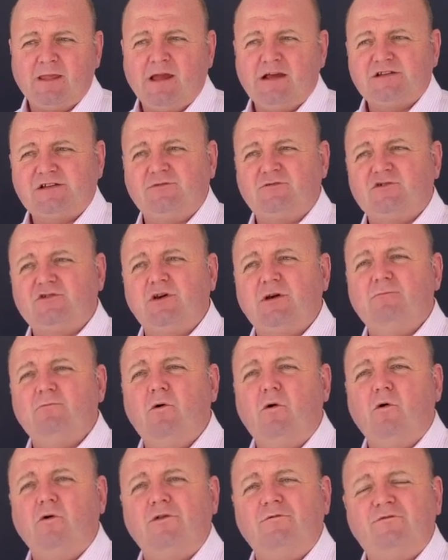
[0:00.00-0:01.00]
So if you're doing
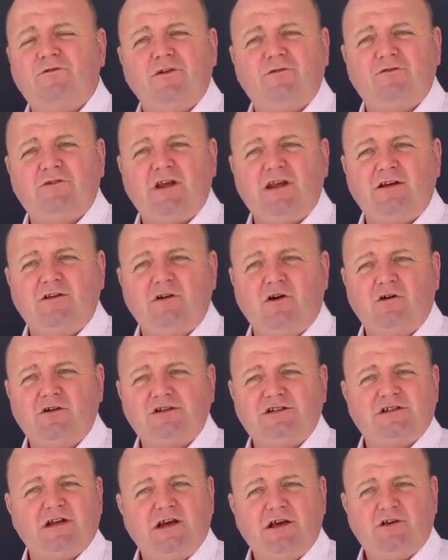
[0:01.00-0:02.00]
more than 15
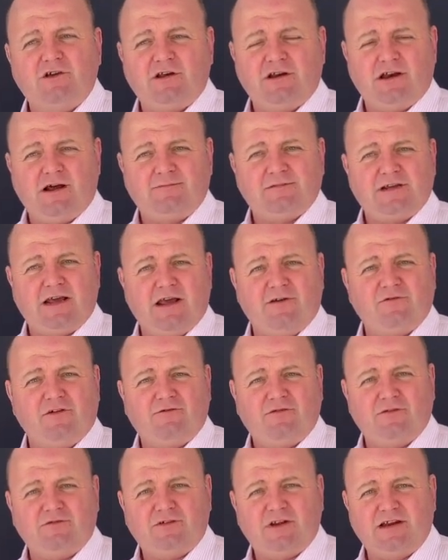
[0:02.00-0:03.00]
knots, you can update every
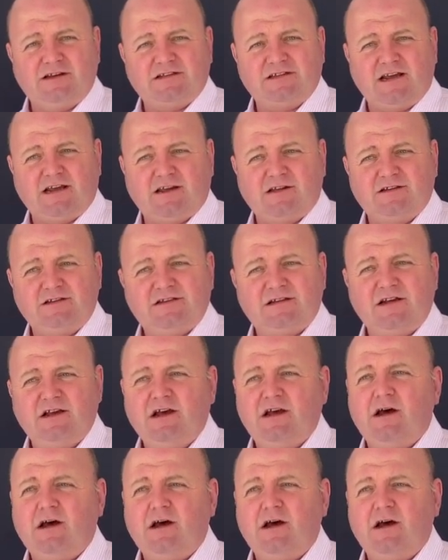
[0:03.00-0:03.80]
15 seconds.